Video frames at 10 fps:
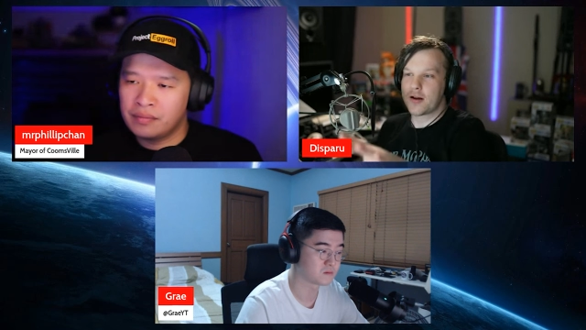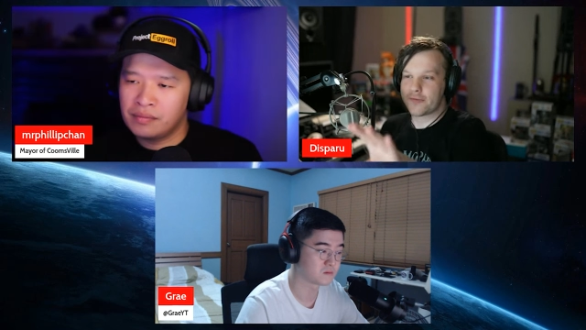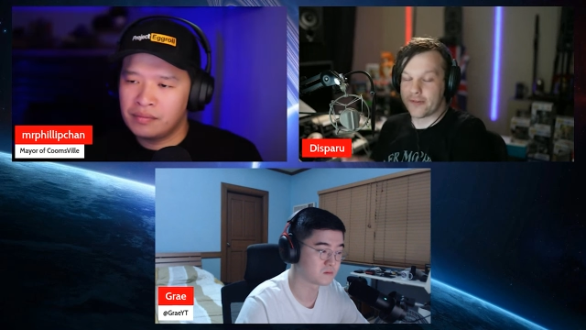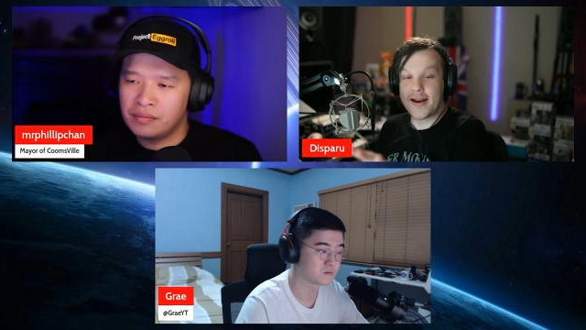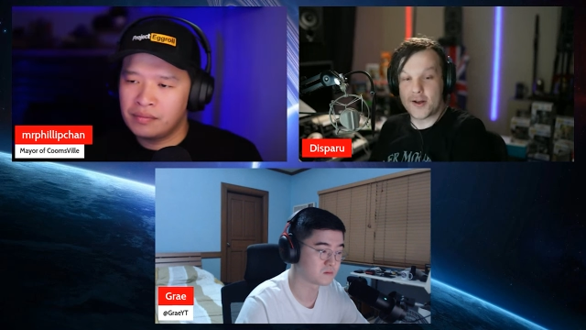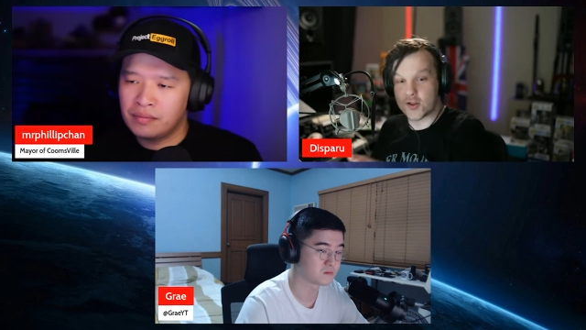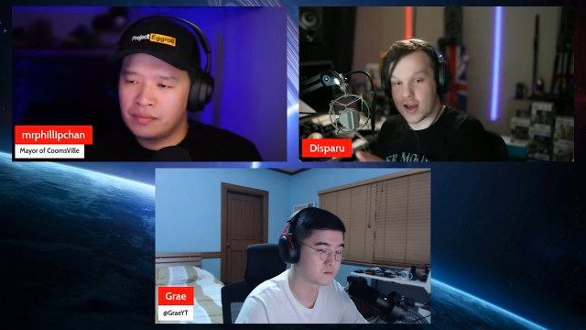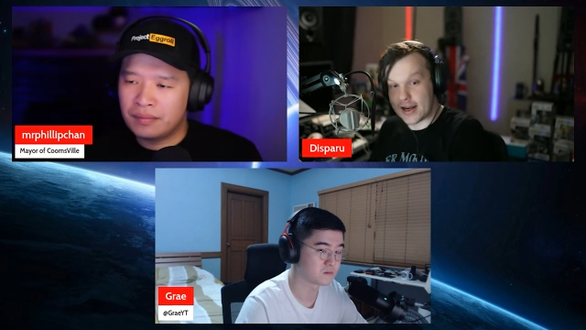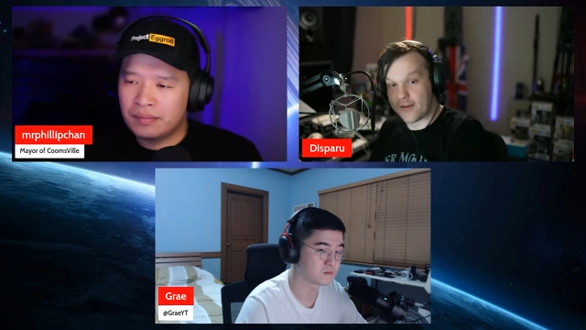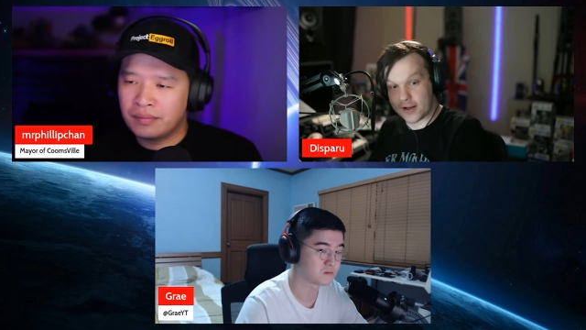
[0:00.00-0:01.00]
Speaker 1: for ages I
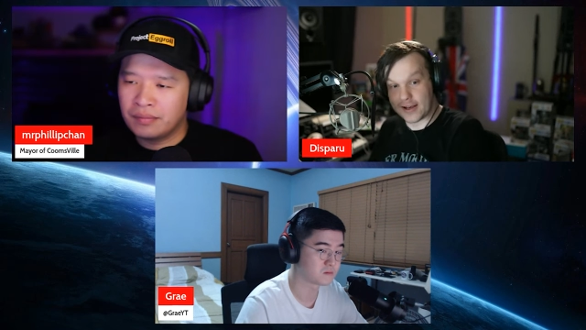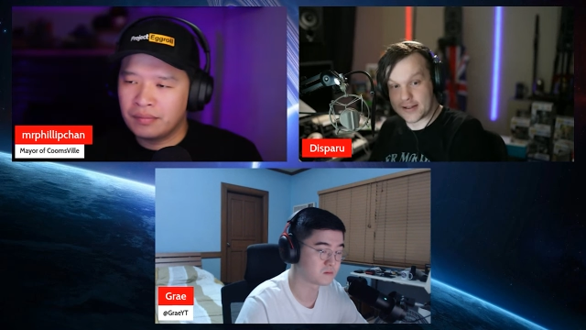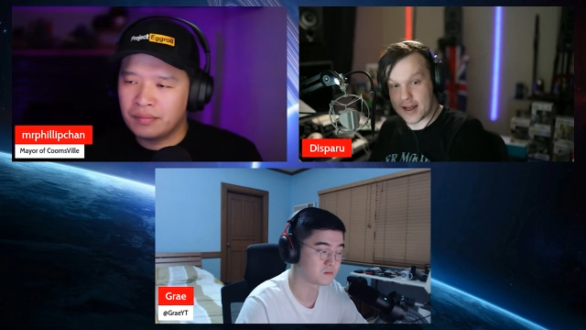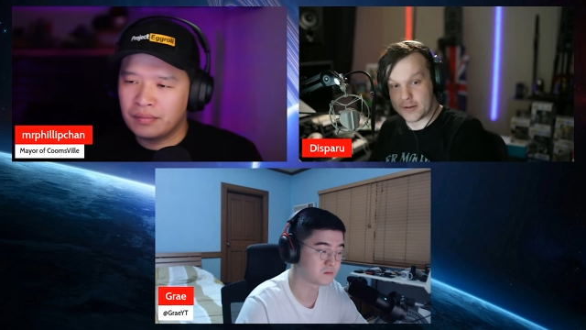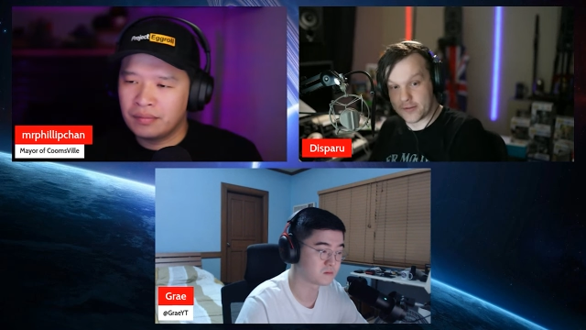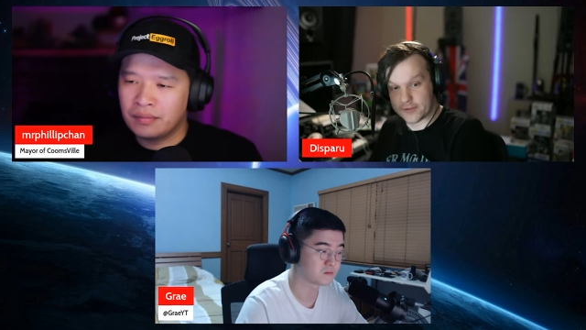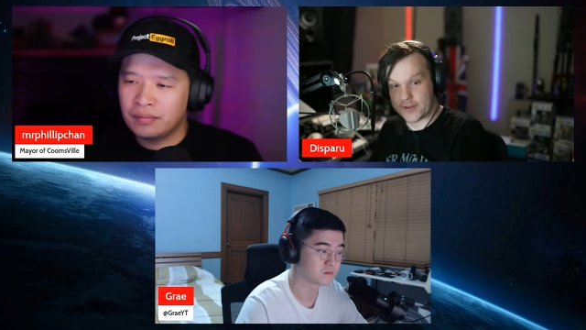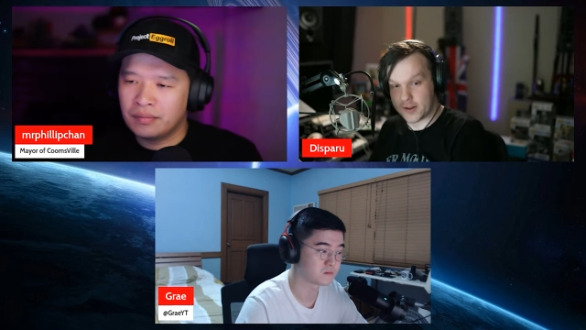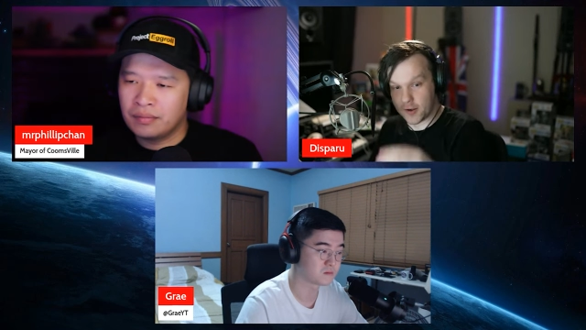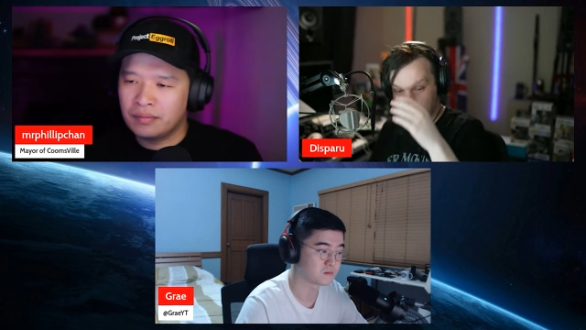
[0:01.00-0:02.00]
never clicked any of his
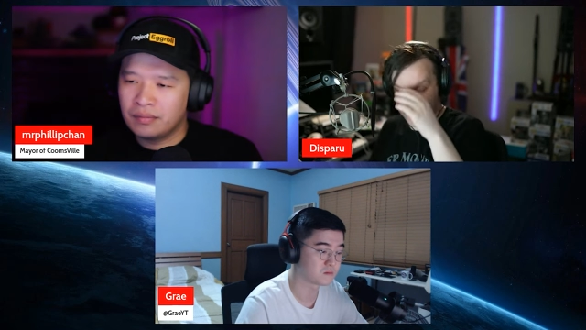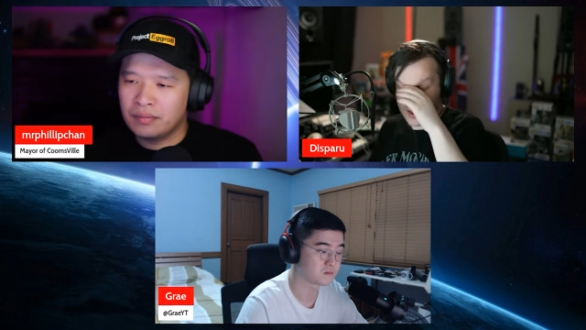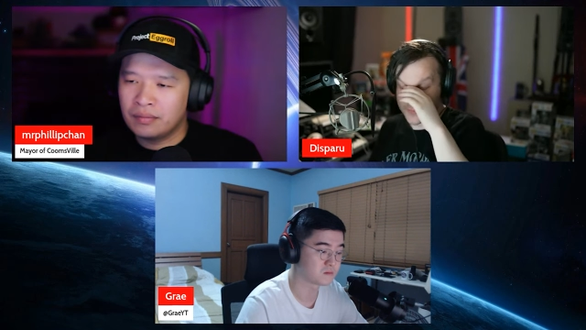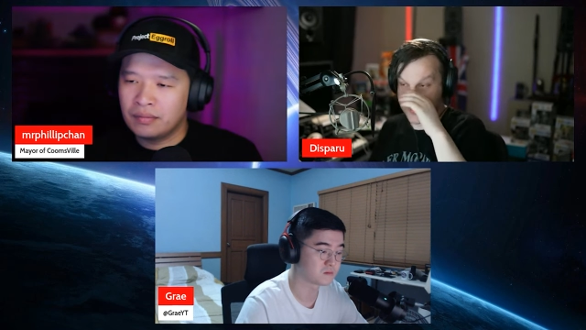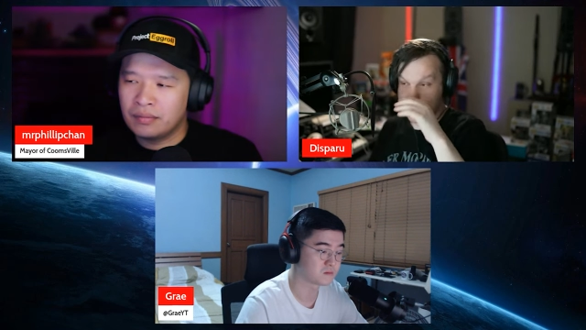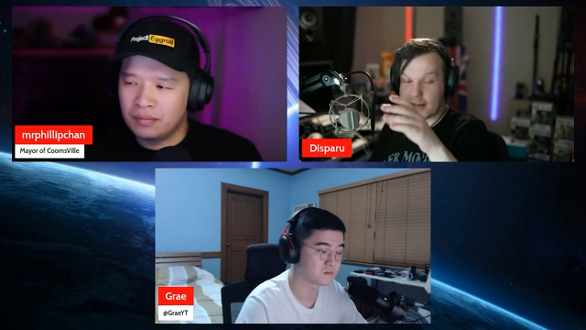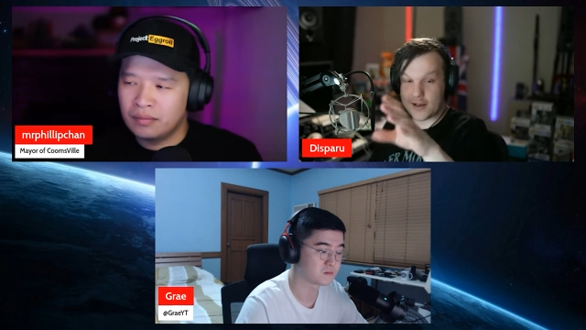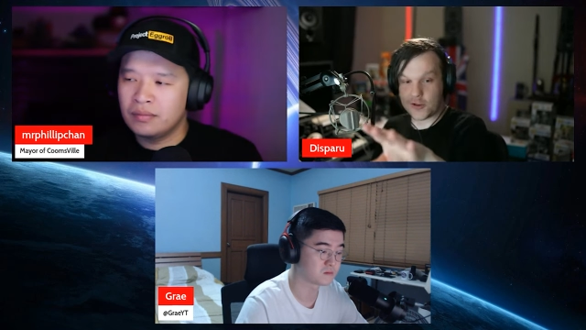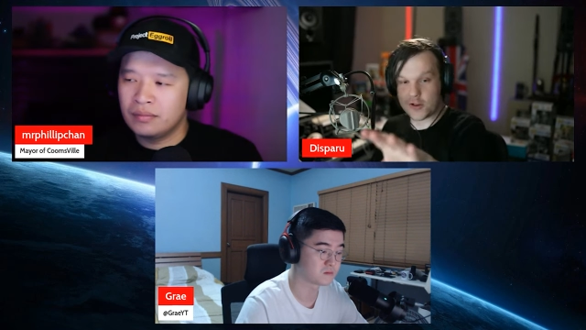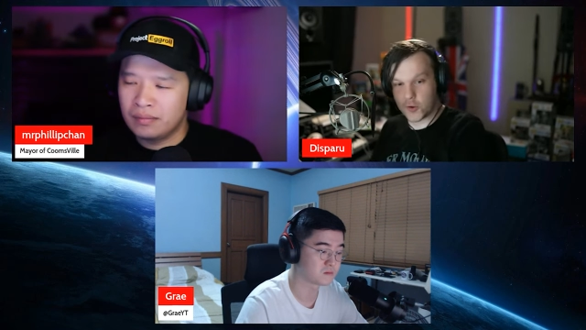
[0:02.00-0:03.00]
videos because I
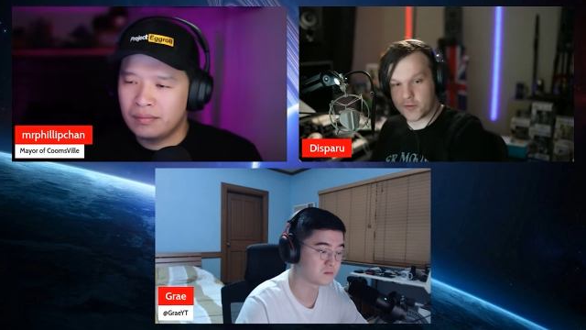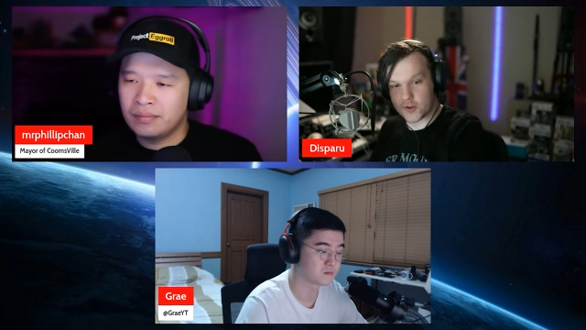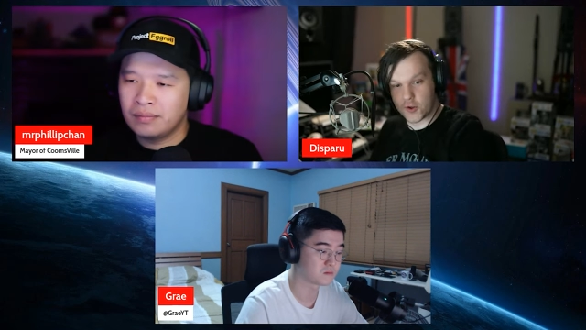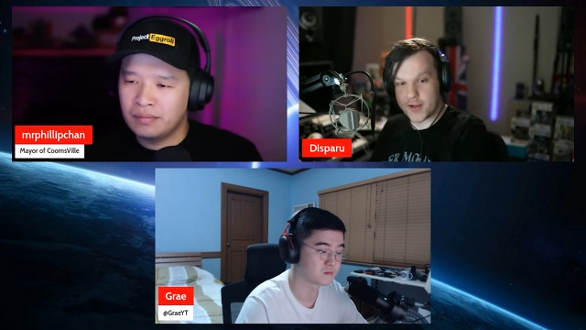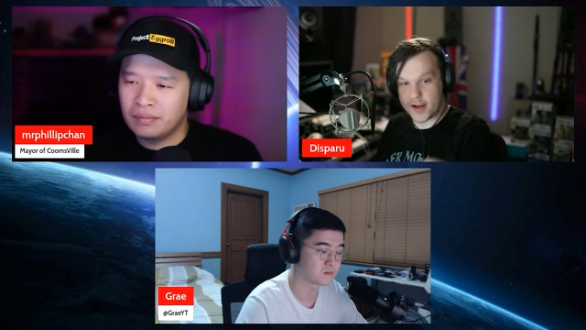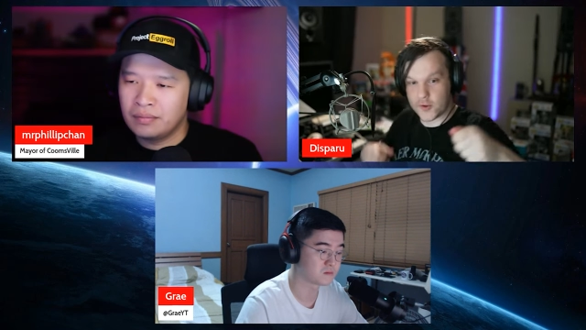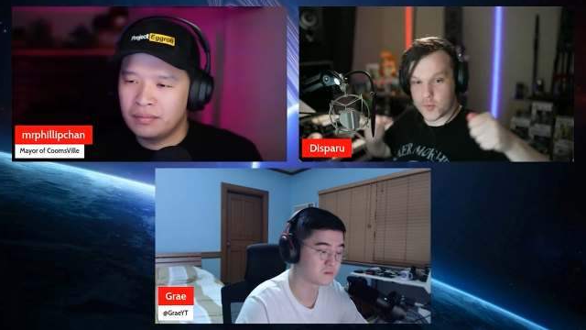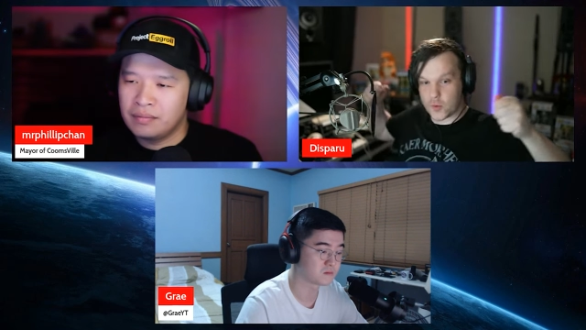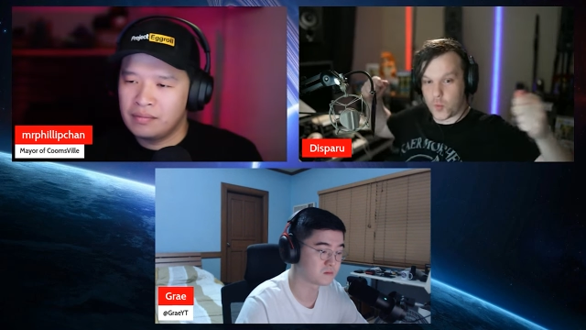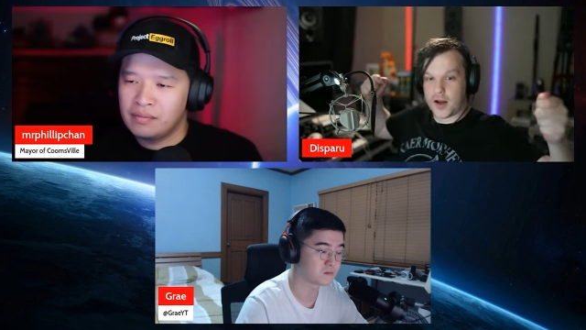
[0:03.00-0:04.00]
literally saw his thumbnails with
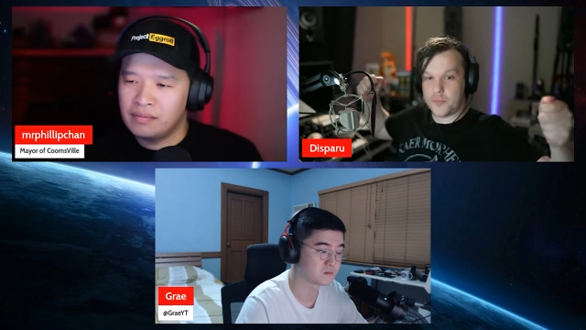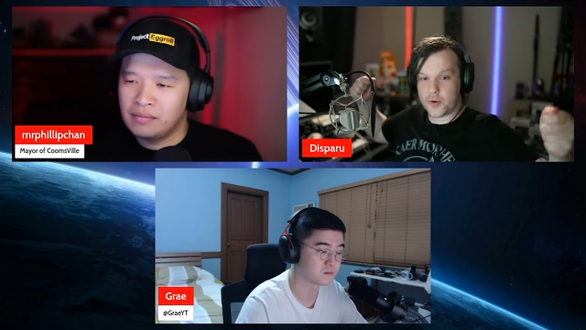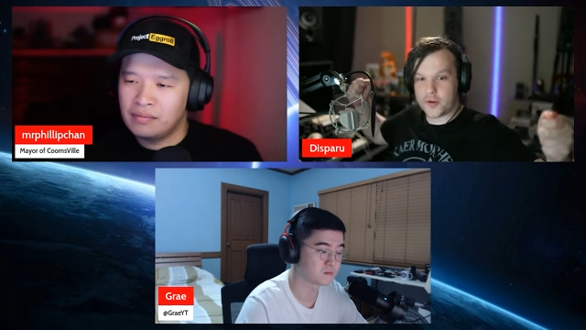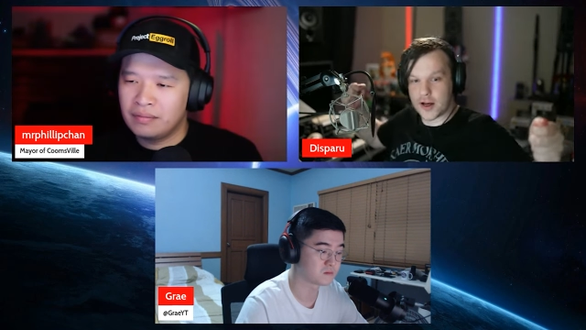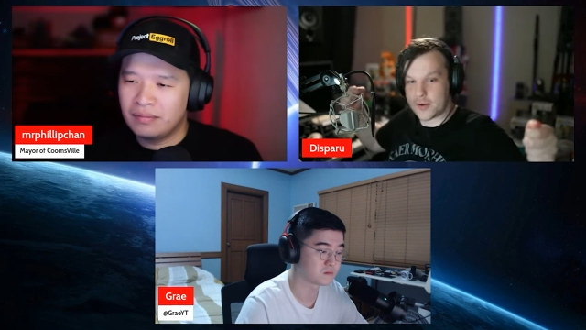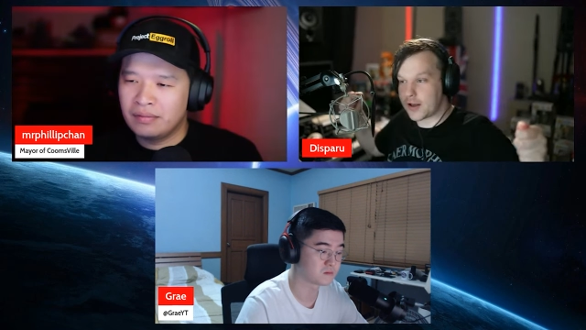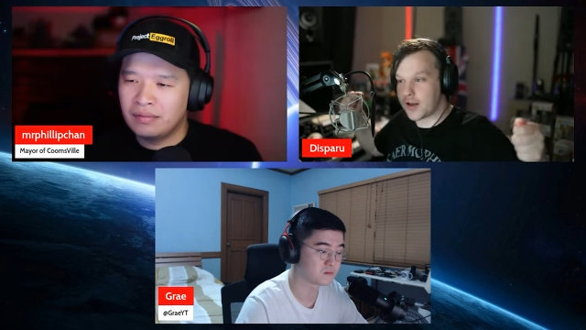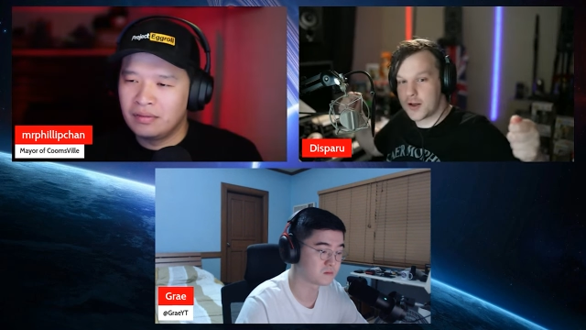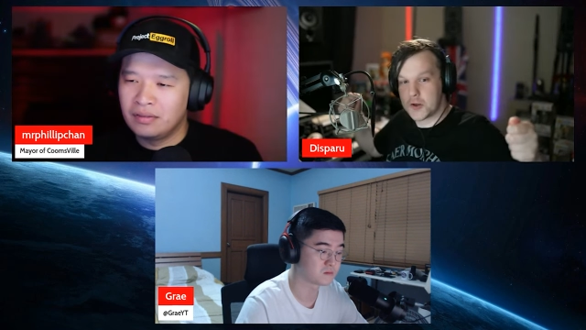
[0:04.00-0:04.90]
the whiteboard. I'm like,